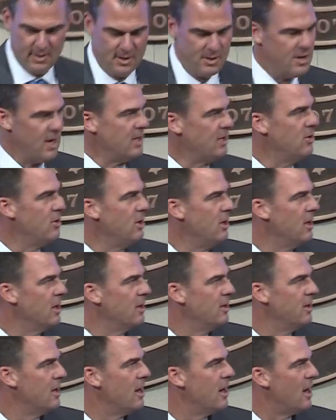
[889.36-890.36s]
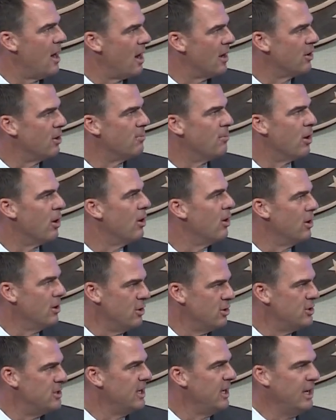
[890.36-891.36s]
Thank you again, Auditor Byrd
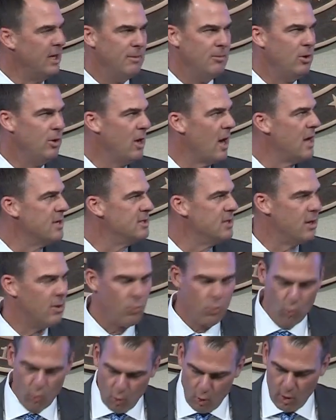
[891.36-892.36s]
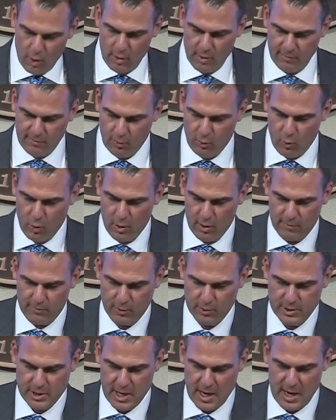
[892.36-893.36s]
and your team. You guys did a
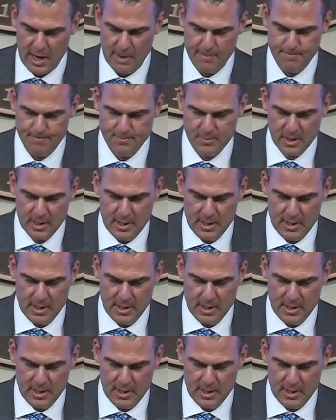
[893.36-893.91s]
wonderful job.